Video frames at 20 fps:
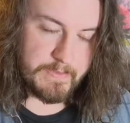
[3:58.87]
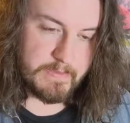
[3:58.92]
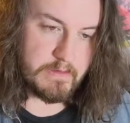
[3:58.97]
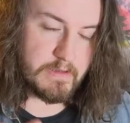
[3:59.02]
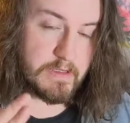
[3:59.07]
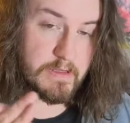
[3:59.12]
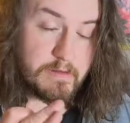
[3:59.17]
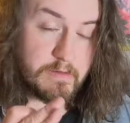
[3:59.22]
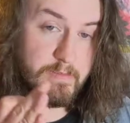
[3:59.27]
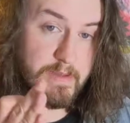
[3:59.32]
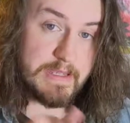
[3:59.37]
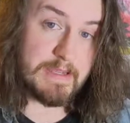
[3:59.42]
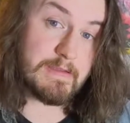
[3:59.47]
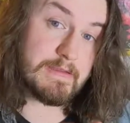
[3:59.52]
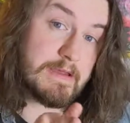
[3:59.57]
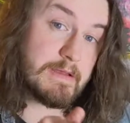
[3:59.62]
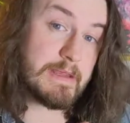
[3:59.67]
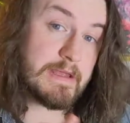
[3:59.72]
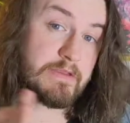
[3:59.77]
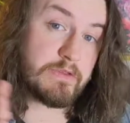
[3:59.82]
It'll make it
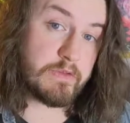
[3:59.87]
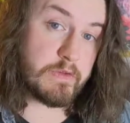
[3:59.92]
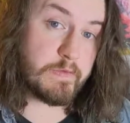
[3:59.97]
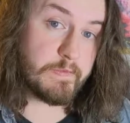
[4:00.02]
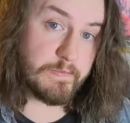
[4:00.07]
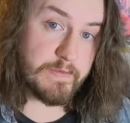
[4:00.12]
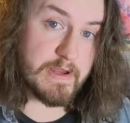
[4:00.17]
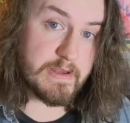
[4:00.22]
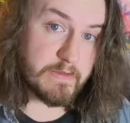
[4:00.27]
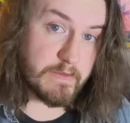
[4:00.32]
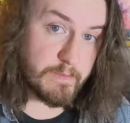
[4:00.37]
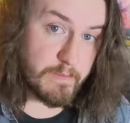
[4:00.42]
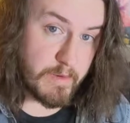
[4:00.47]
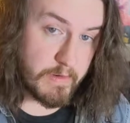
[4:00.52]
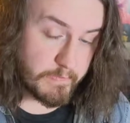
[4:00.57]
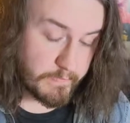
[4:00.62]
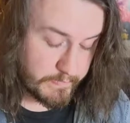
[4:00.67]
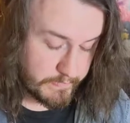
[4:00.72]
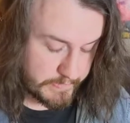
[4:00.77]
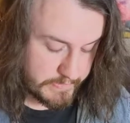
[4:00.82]
sound like 2 frets
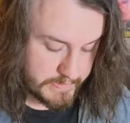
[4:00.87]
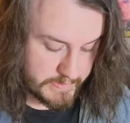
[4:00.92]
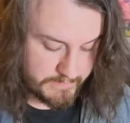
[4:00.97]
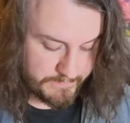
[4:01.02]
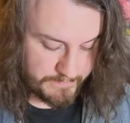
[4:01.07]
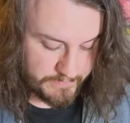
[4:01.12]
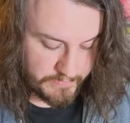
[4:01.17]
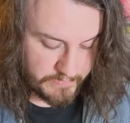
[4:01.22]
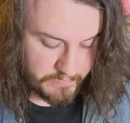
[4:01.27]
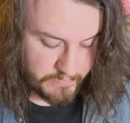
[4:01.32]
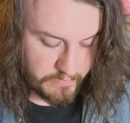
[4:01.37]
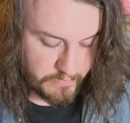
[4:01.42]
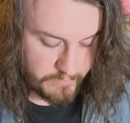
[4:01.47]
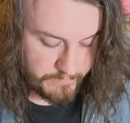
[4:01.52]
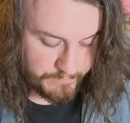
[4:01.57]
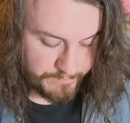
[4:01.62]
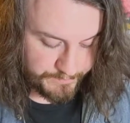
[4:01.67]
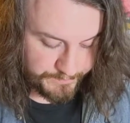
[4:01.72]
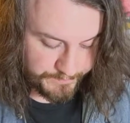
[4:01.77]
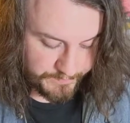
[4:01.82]
above, okay?
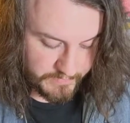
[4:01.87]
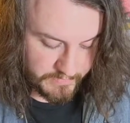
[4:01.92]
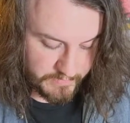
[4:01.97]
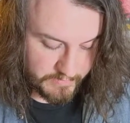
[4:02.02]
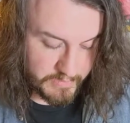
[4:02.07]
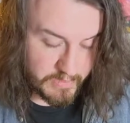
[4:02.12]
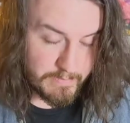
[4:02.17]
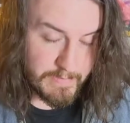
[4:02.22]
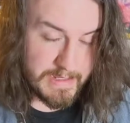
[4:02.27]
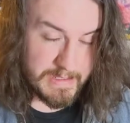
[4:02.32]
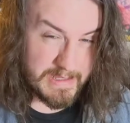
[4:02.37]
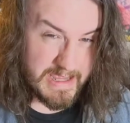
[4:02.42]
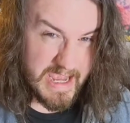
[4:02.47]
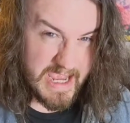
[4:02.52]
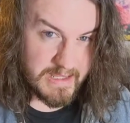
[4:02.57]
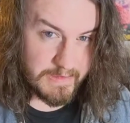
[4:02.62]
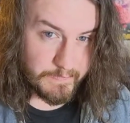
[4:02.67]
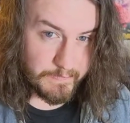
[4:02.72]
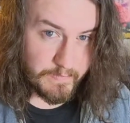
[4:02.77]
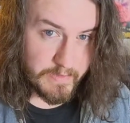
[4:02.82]
So I'm going to make the
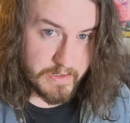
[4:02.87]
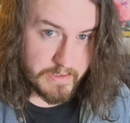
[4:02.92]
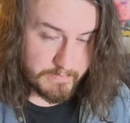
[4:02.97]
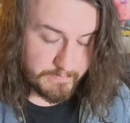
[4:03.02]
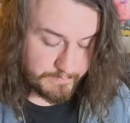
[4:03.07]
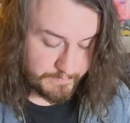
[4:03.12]
8th fret